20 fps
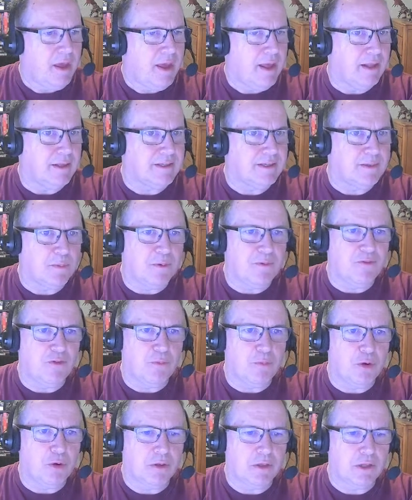and some of
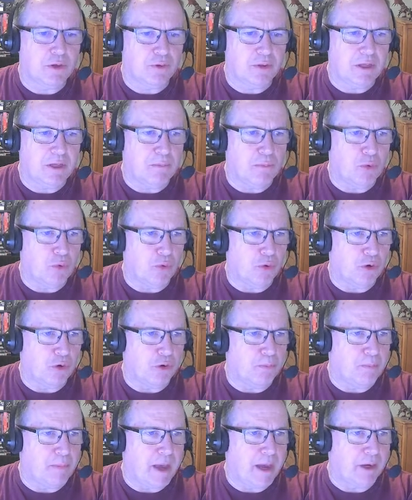them are clearly more
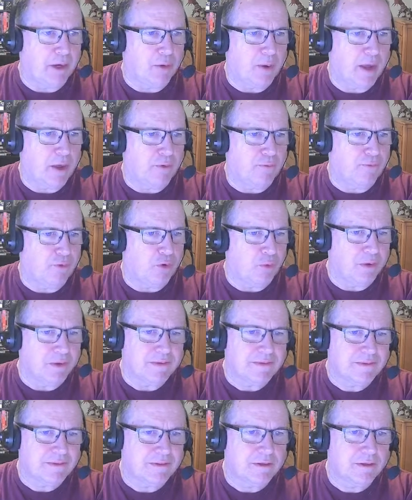background
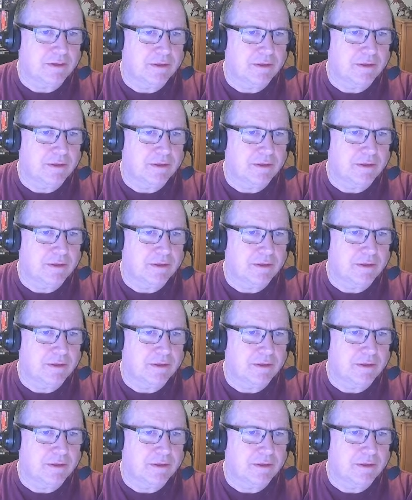focused.